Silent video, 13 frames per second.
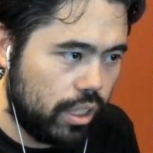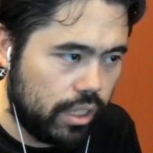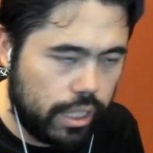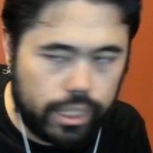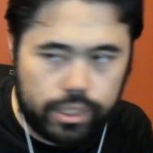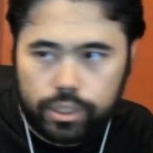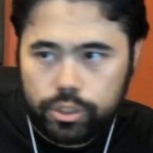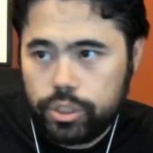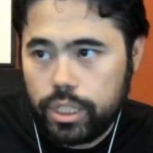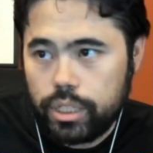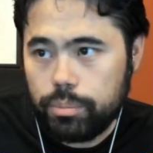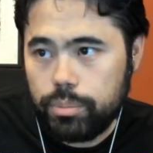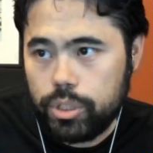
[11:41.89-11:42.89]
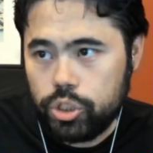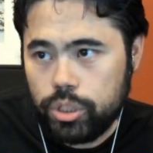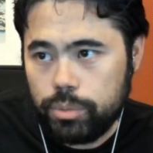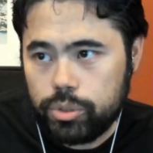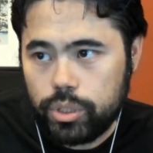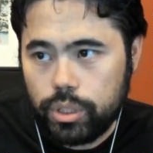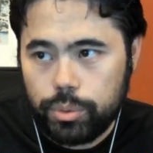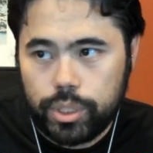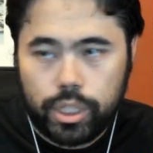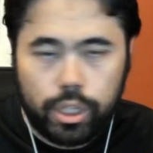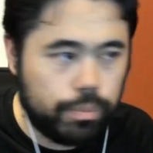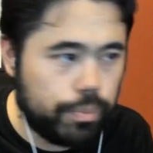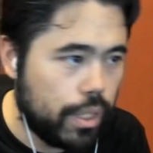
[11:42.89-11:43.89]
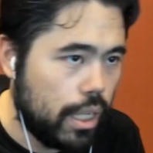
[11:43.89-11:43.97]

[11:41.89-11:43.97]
He takes, I just take the bishop. So there we go.